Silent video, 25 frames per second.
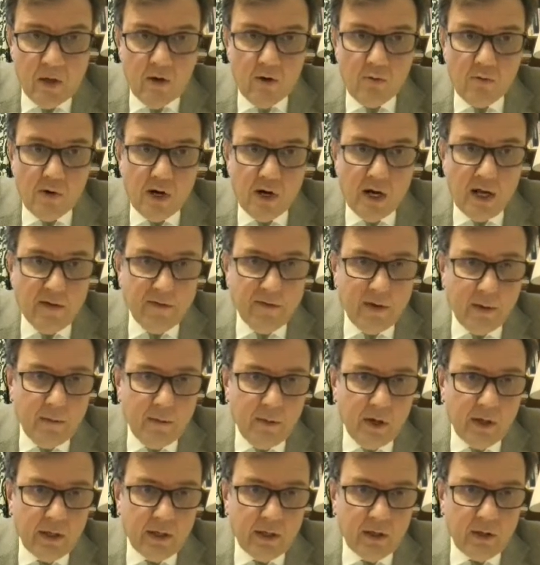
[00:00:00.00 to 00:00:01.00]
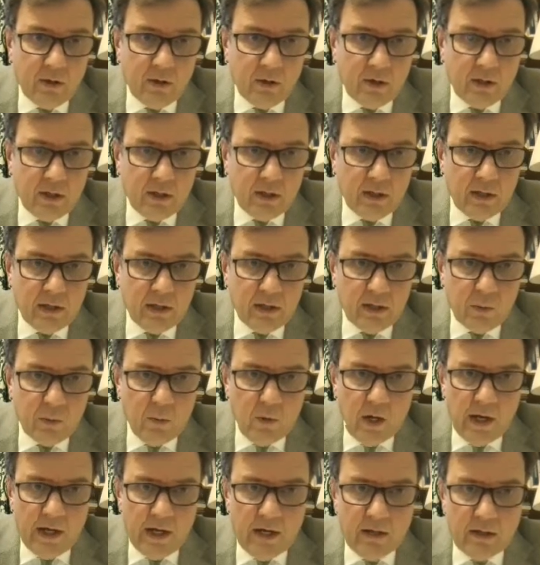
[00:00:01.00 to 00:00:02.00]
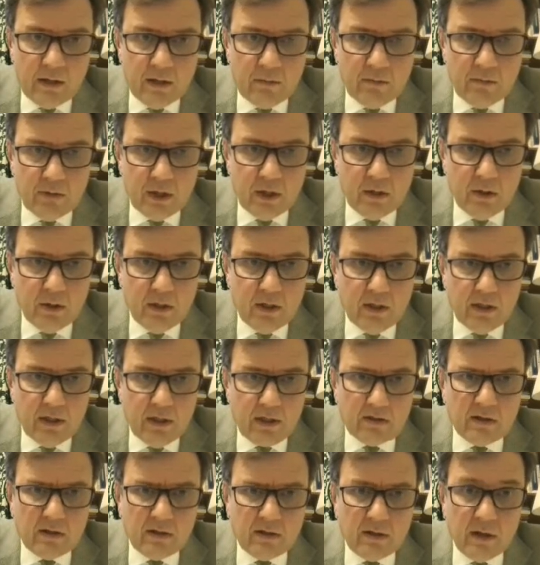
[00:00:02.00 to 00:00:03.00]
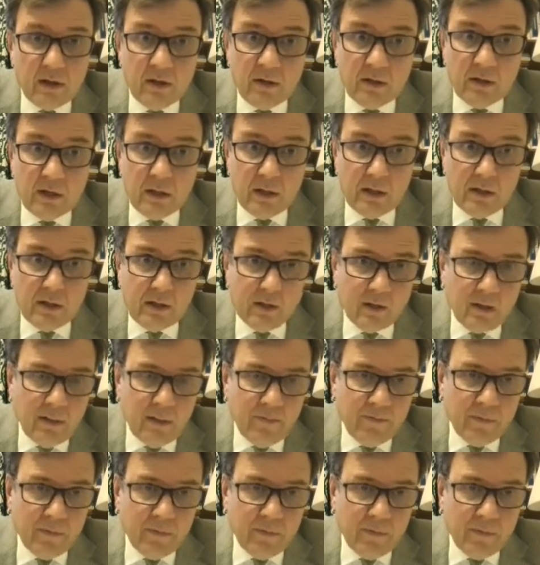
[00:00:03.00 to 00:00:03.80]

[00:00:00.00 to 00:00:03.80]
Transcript: Well, really, if I might, Chris, I think the way to look at this is, this is,